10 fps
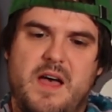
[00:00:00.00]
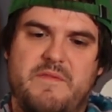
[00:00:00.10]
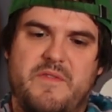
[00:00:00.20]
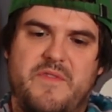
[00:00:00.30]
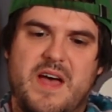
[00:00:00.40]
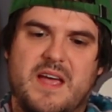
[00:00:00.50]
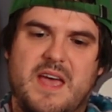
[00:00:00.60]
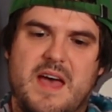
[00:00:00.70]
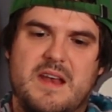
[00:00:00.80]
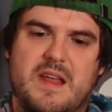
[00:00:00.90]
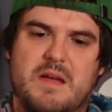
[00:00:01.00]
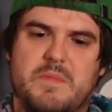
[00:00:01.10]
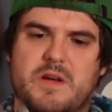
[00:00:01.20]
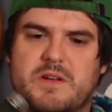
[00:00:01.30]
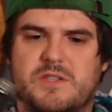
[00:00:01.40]
I have a fat cat
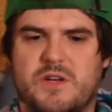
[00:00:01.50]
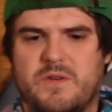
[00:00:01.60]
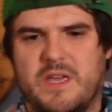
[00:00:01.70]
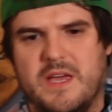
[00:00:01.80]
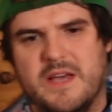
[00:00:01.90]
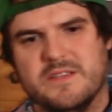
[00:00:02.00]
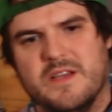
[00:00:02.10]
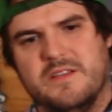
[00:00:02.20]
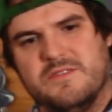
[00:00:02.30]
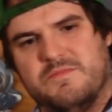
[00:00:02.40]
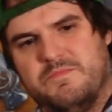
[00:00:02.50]
named Toki, as I